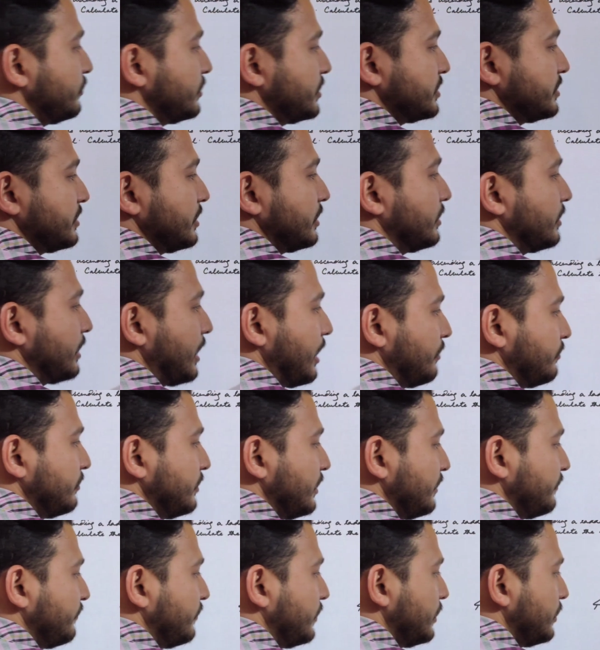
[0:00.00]
which is the ground
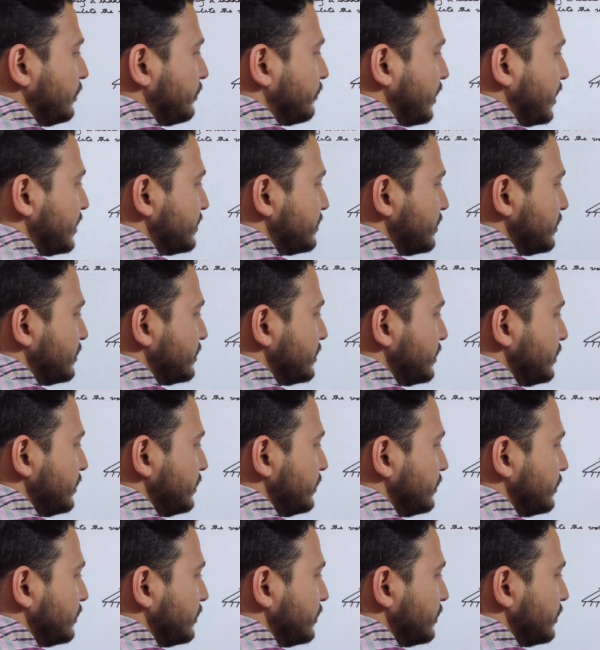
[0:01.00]
level.
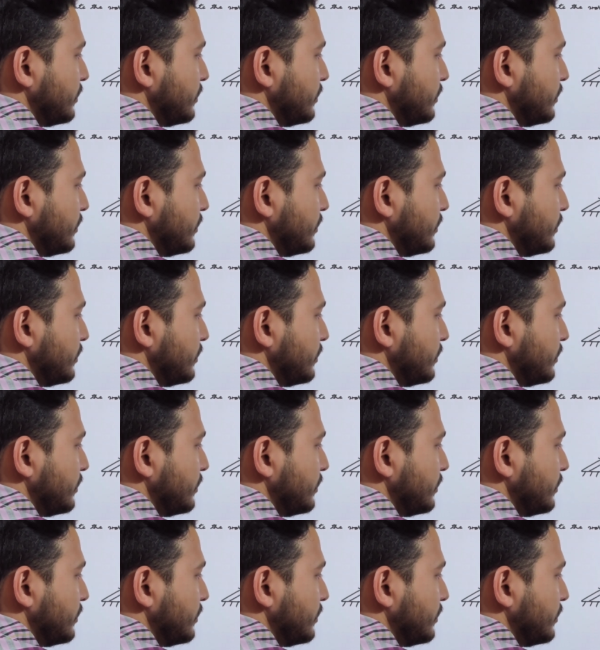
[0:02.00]
Horizontal,